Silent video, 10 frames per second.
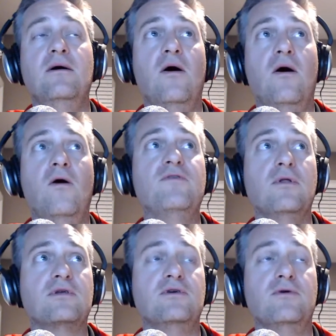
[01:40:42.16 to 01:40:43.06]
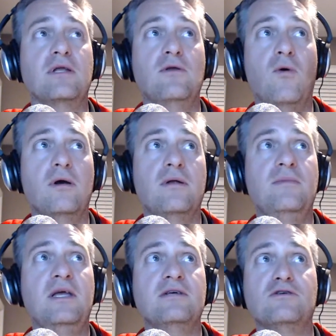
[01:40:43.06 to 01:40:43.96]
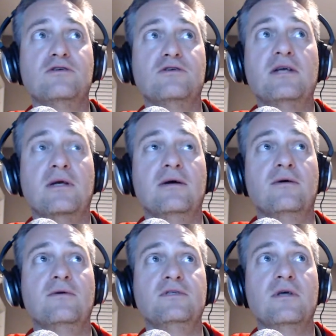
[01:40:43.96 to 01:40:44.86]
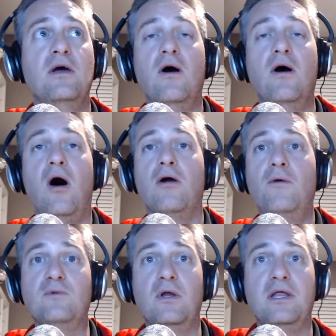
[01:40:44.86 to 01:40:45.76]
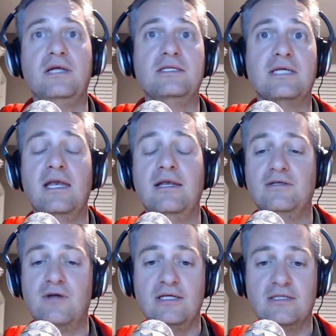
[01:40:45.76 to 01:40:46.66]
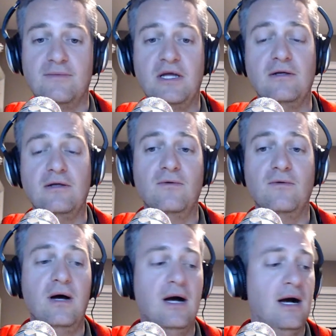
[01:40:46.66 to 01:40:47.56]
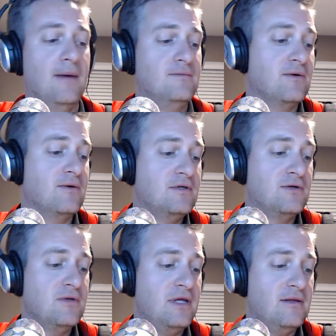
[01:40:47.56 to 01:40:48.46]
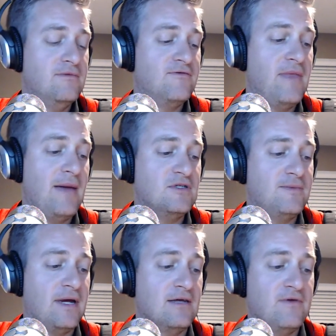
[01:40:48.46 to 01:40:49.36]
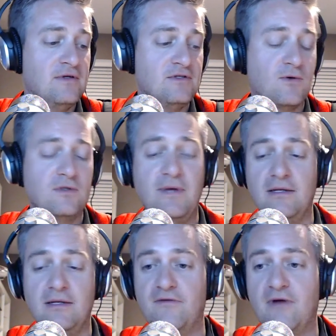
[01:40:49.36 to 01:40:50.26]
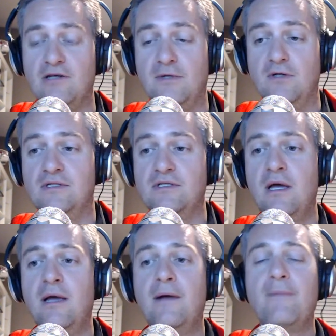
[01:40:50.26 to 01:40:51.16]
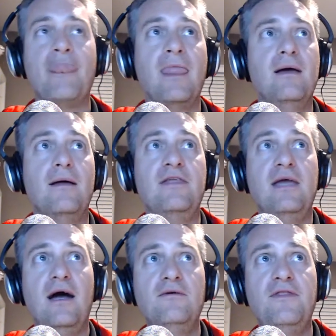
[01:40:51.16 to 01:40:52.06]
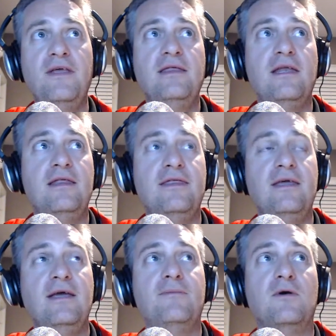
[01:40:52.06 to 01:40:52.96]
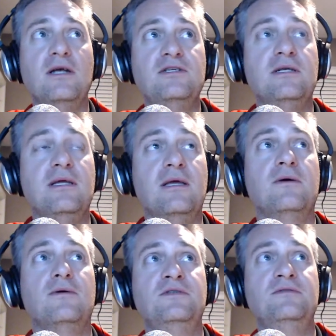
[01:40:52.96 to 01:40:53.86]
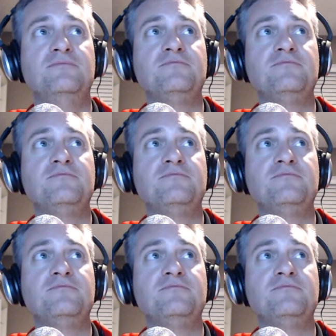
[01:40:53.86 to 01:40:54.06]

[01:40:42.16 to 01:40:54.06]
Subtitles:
overlooked or ignored, because those progression guilds are always willing to get in and try something new. So certainly from that perspective, Zors made a number of contributions. The other thing that I think progression guilds...